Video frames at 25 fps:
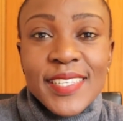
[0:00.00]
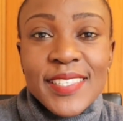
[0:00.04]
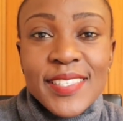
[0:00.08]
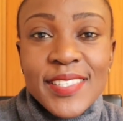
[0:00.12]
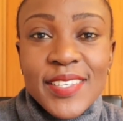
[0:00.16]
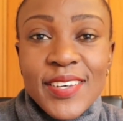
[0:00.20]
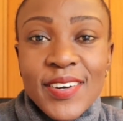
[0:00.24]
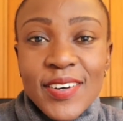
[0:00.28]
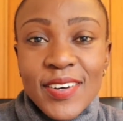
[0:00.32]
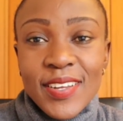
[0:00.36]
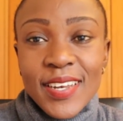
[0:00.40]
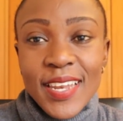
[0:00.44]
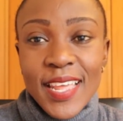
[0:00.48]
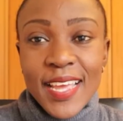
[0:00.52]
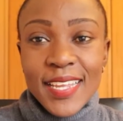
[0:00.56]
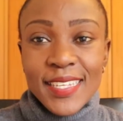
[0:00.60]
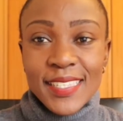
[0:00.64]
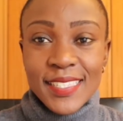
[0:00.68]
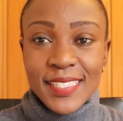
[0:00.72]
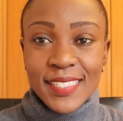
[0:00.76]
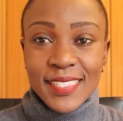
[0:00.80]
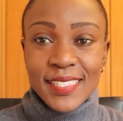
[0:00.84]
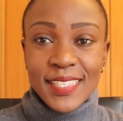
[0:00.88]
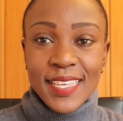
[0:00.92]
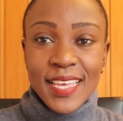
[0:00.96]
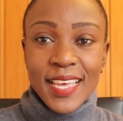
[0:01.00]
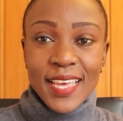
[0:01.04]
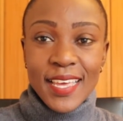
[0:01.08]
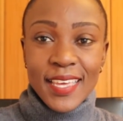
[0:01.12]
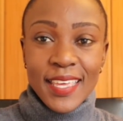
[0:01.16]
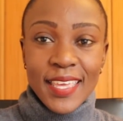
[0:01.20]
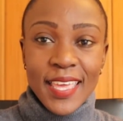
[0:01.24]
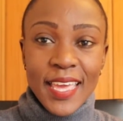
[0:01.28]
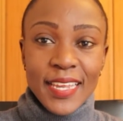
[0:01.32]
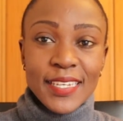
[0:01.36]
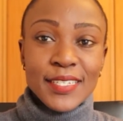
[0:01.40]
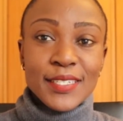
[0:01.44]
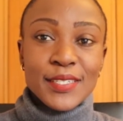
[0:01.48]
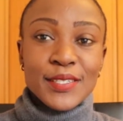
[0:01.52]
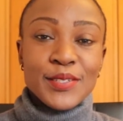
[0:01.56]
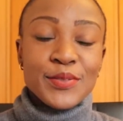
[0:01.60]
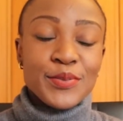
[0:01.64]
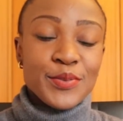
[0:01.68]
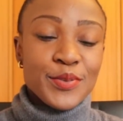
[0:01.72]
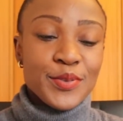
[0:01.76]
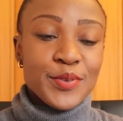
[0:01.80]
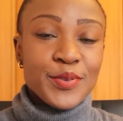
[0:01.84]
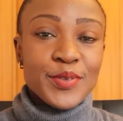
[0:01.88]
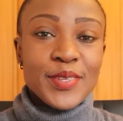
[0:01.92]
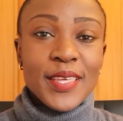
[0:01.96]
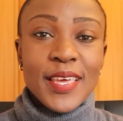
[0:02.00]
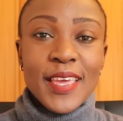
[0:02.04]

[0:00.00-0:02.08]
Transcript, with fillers: so let's get to